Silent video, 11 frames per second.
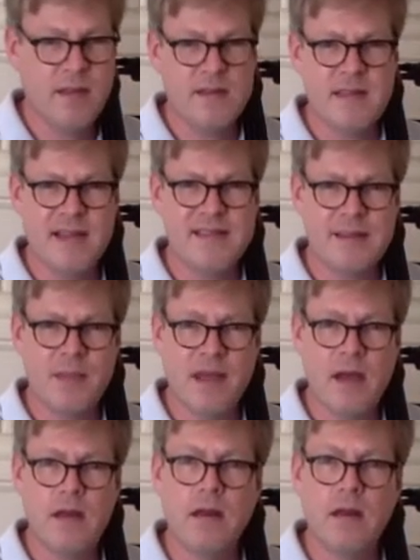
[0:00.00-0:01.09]
this has some of
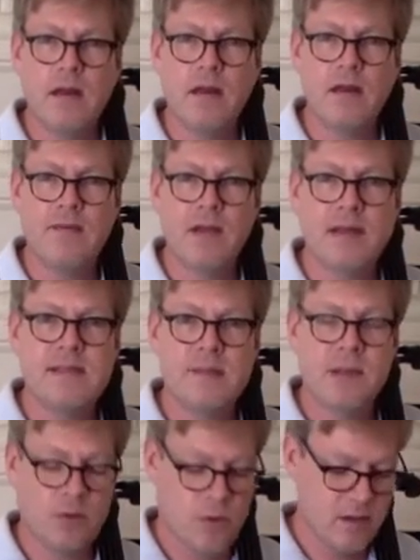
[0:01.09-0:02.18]
that. It definitely has
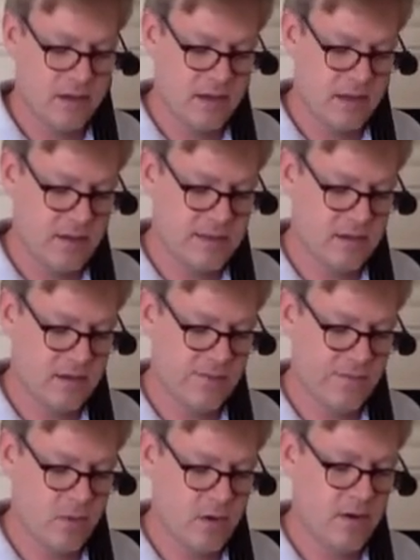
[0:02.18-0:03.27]
some of the quality that I was
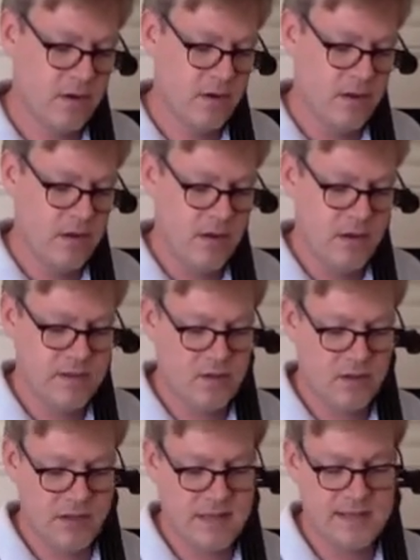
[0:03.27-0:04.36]
looking for.
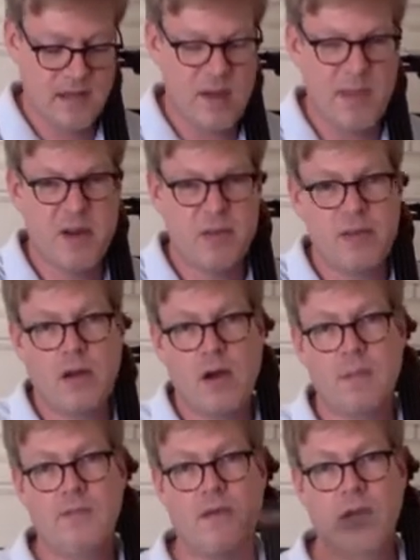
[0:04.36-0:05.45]
Certainly does a lot better than the
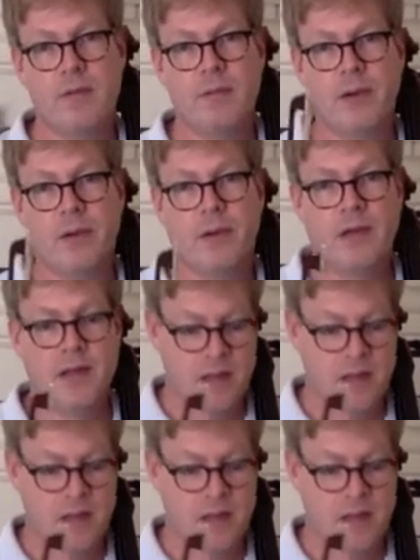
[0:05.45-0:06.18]
carbon fiber bow.